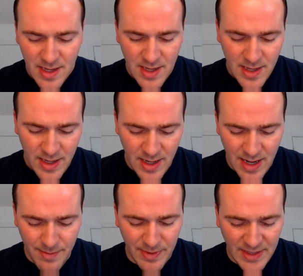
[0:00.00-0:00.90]

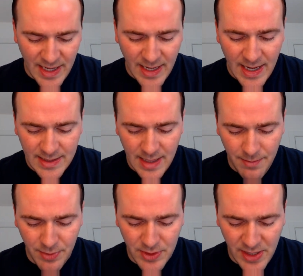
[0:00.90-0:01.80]
but to get his
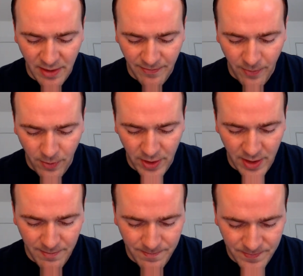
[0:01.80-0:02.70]
numbers here for
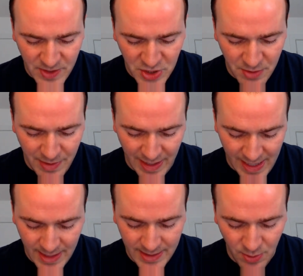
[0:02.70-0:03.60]
you, this should be an
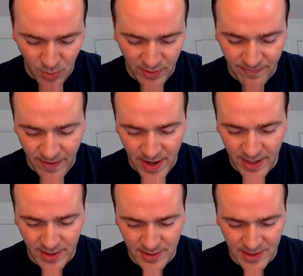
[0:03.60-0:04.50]
easy one to find
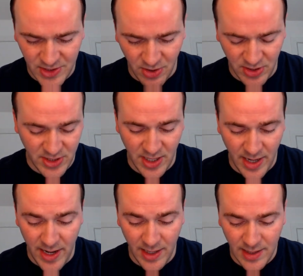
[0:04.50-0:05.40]
because he starts tonight.